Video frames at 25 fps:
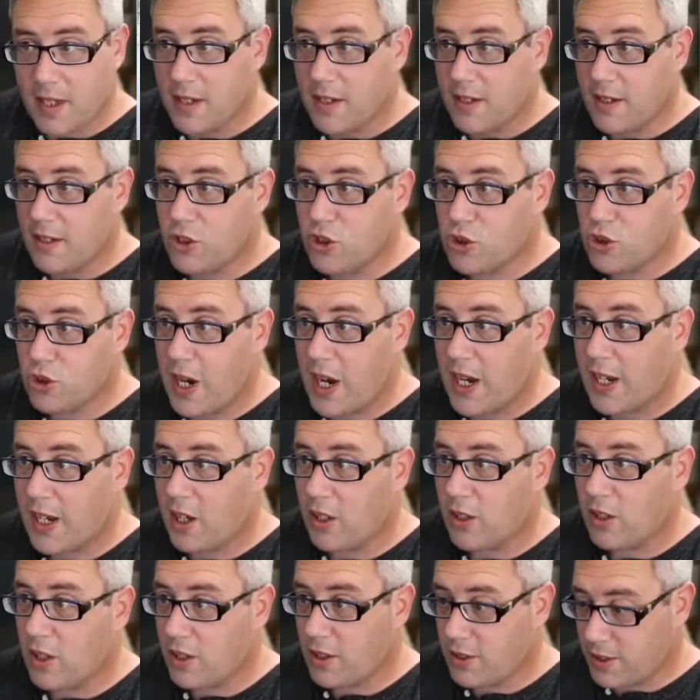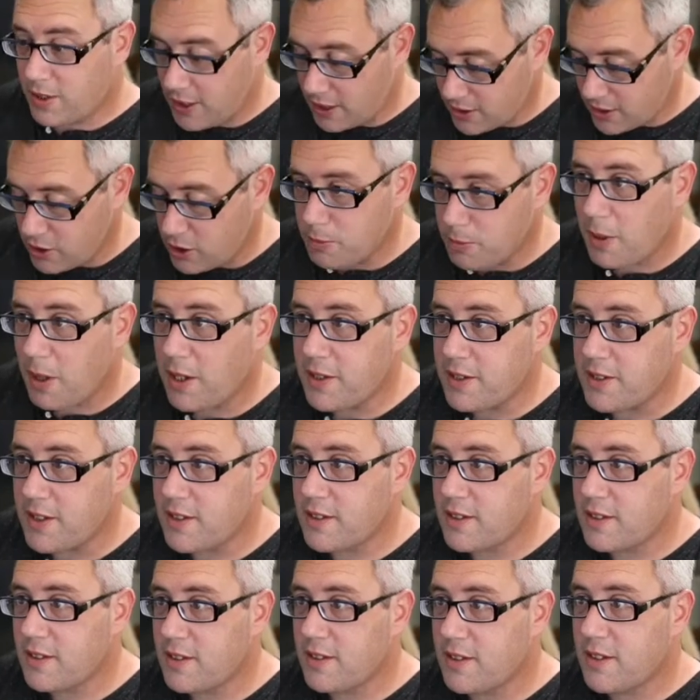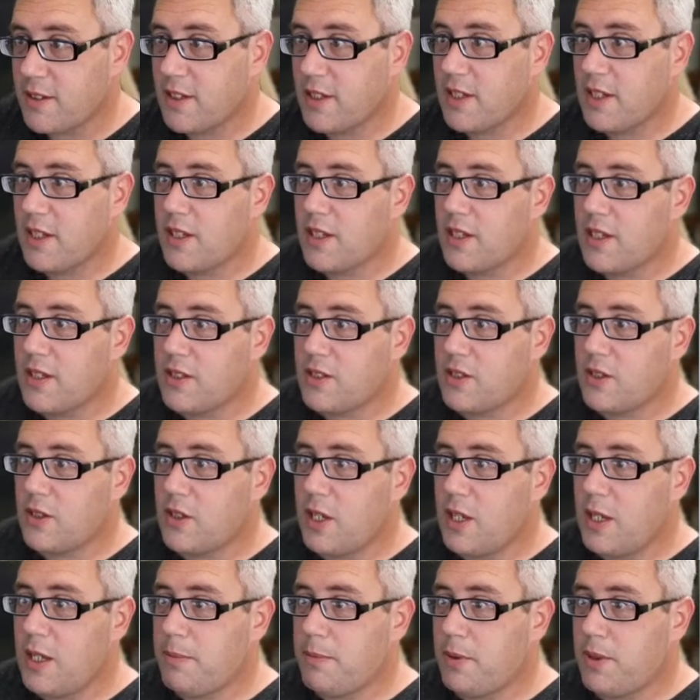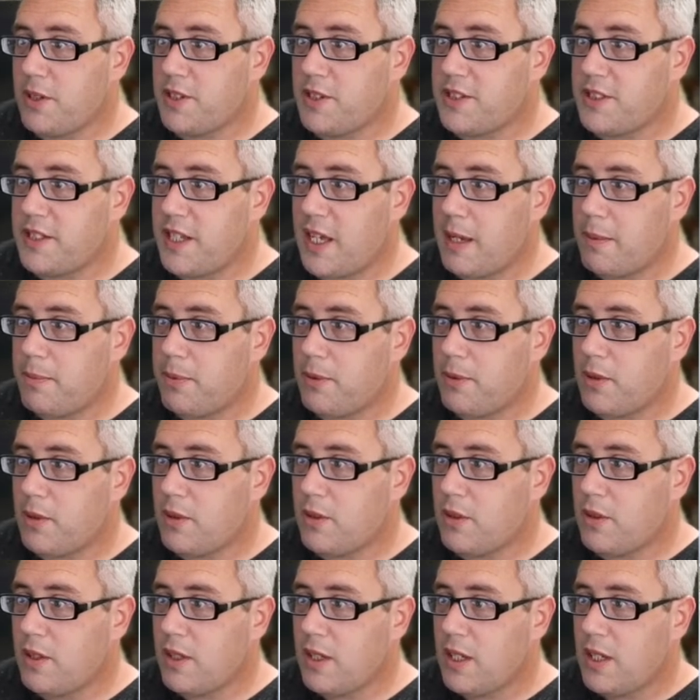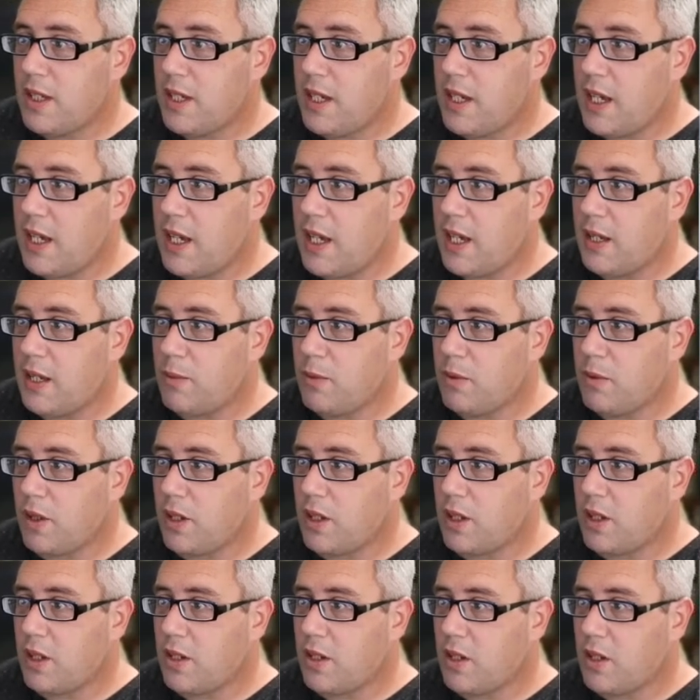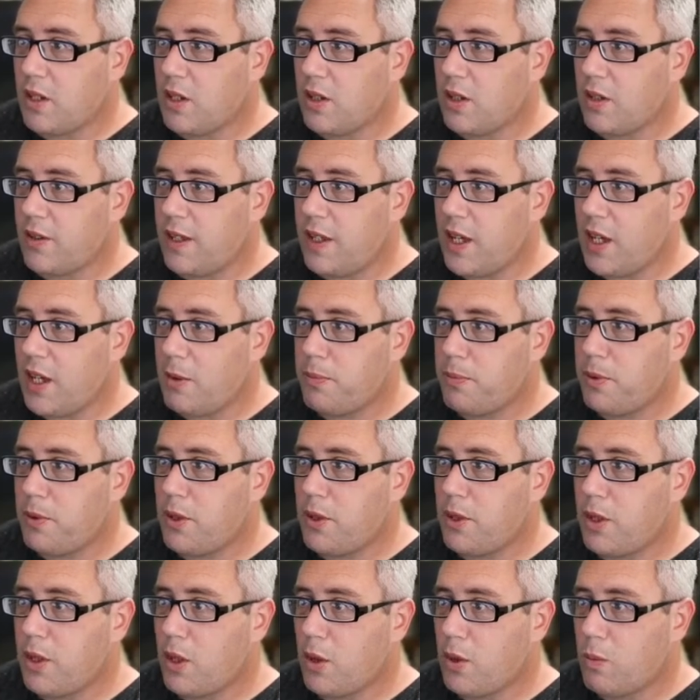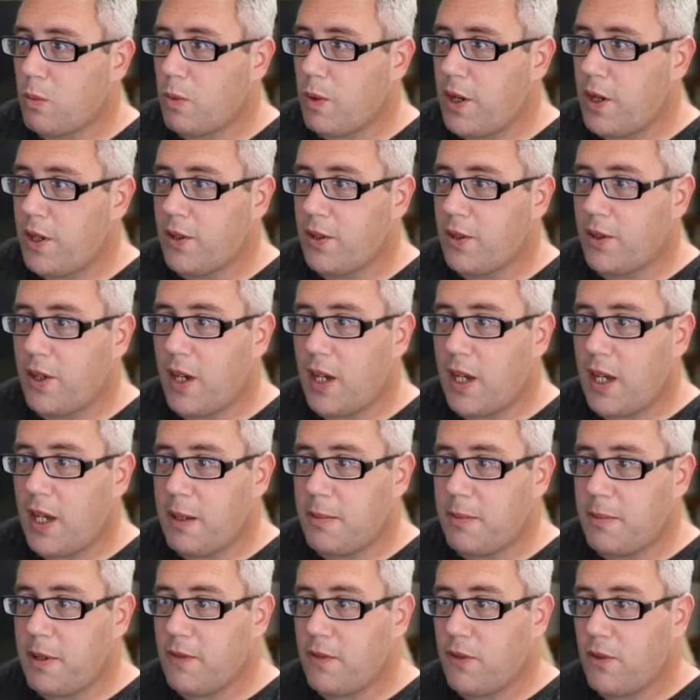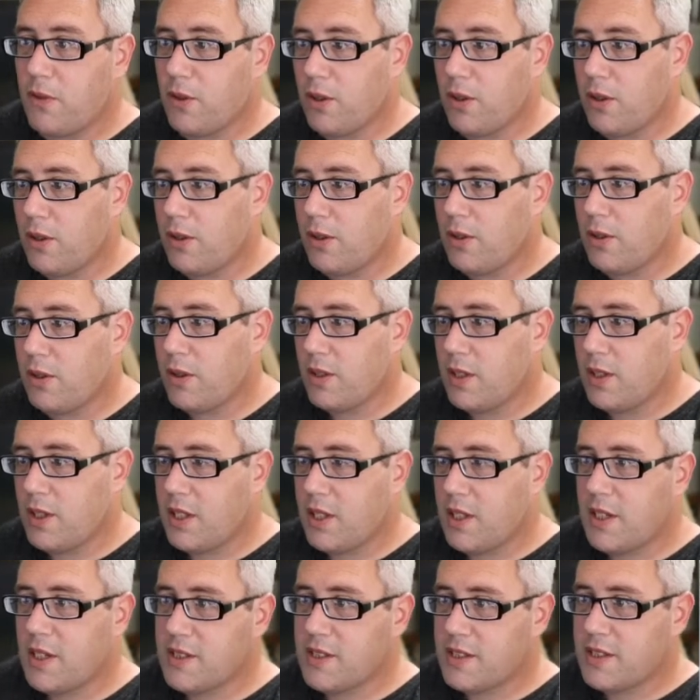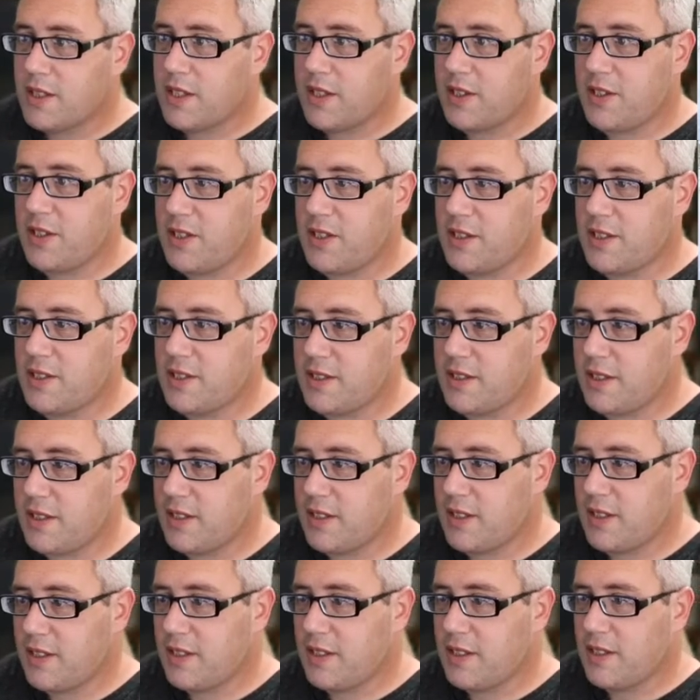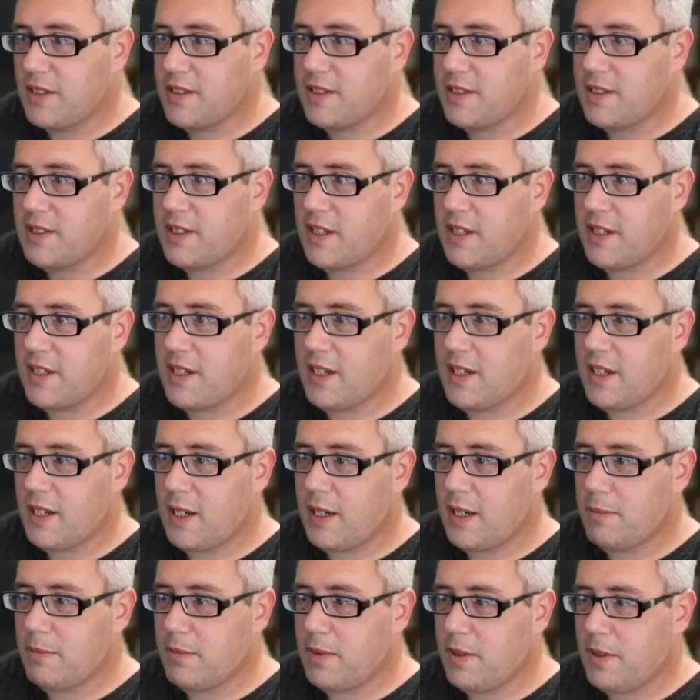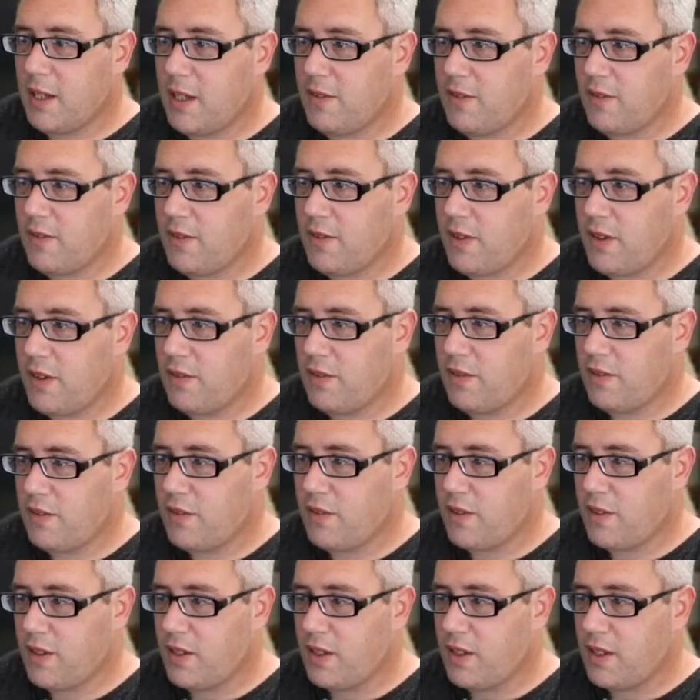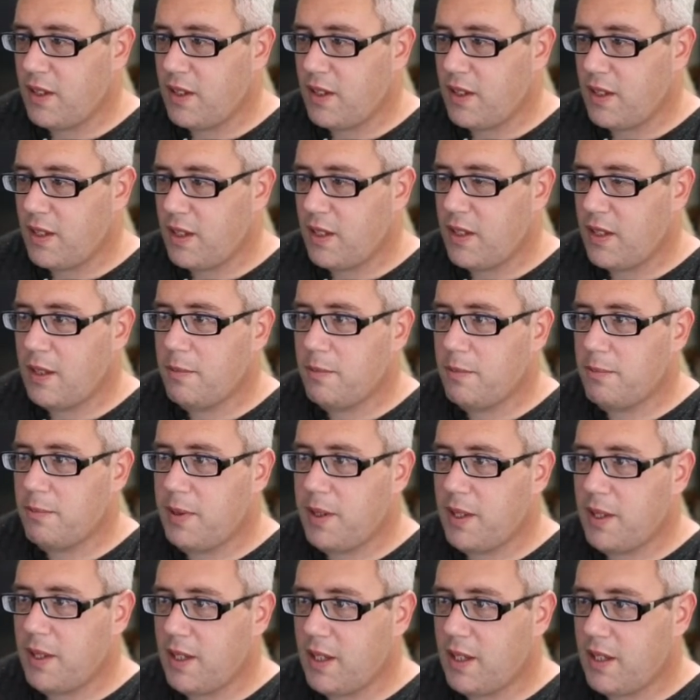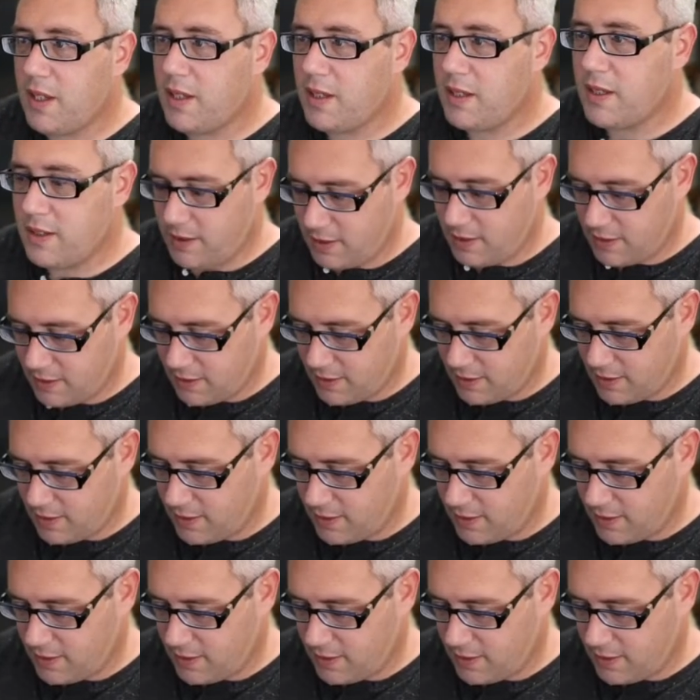track how long it takes to the process. So input sample, and we're gonna call the output render.m p four. Let's get this time FFmpeg